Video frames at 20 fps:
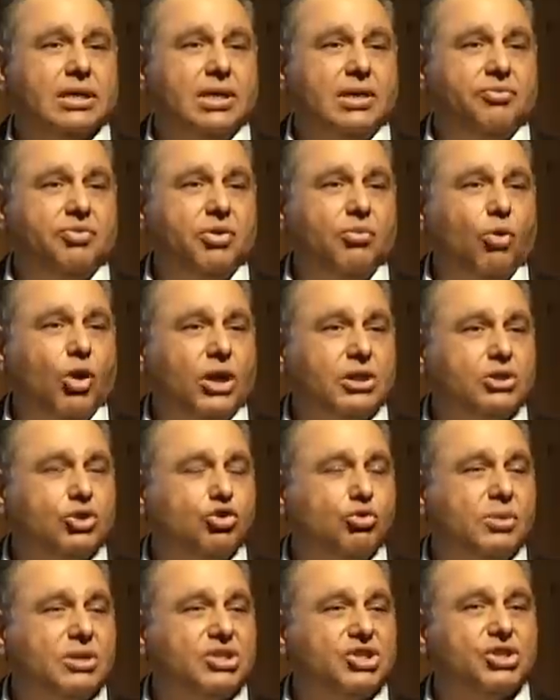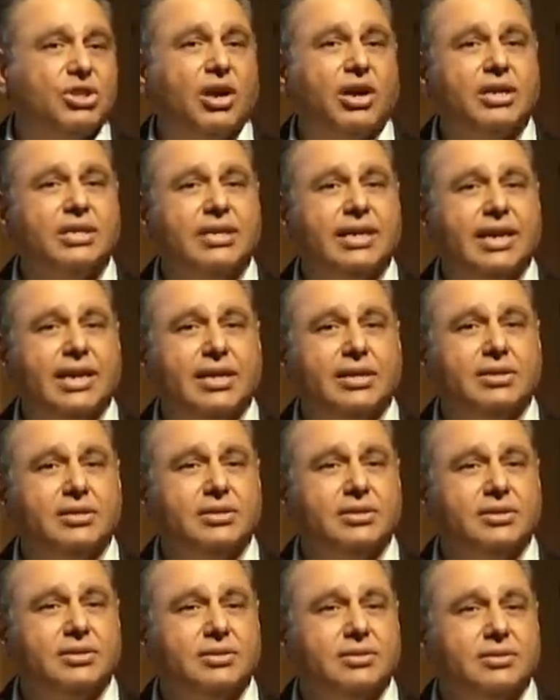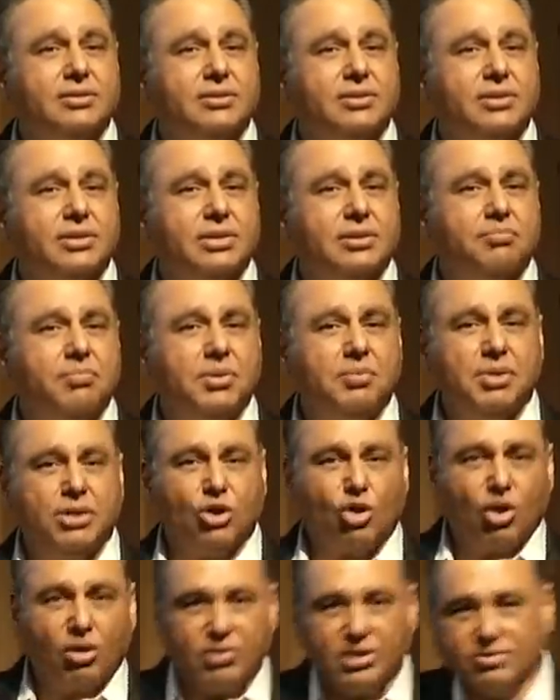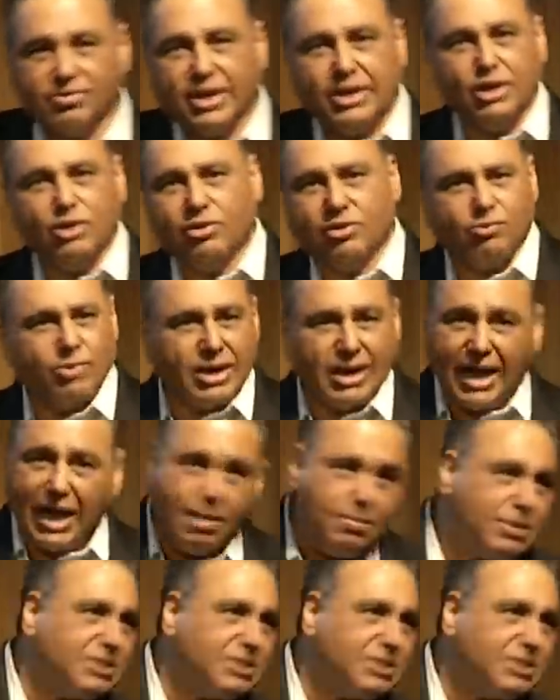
If you watch too much Shark Tank, people are always fighting over, well, I